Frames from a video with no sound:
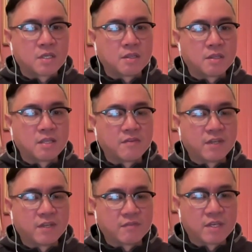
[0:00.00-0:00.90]

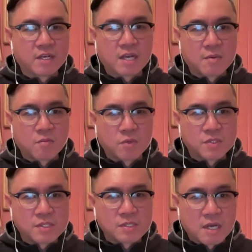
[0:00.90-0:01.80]
leaving Vietnam
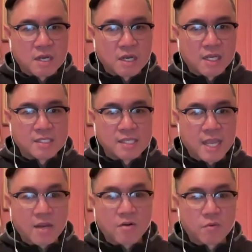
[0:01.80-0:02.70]
was not as
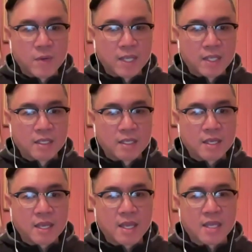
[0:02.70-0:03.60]
harrowing
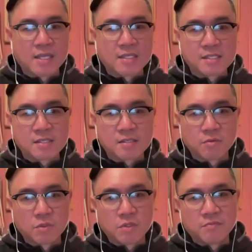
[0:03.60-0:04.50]
as
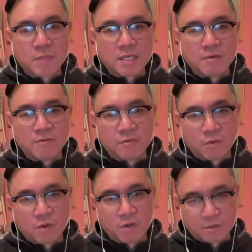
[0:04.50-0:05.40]
it would have been
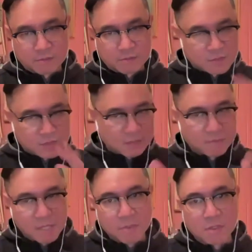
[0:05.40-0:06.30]
for some
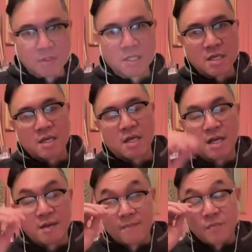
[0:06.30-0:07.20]
people.
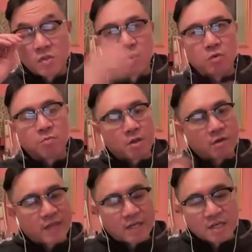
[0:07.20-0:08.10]
Um, so we were
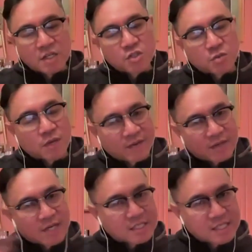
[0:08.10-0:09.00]
part of that initial wave
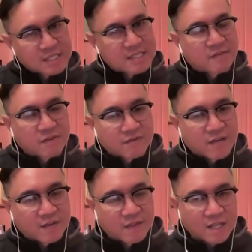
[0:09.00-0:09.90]
in
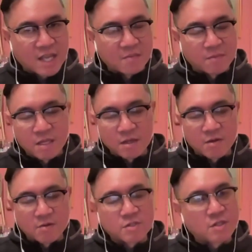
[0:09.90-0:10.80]
1975 that came
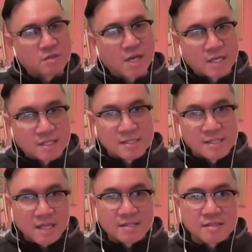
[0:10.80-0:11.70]
here to the United
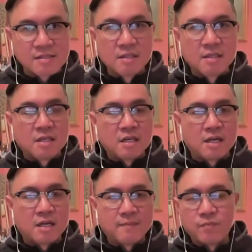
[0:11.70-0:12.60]
States.
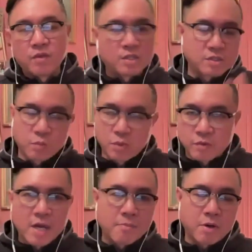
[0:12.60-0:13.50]
Um, and we
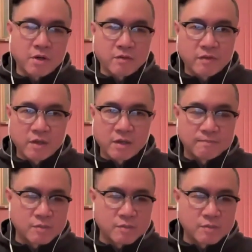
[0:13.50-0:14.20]
were not part of the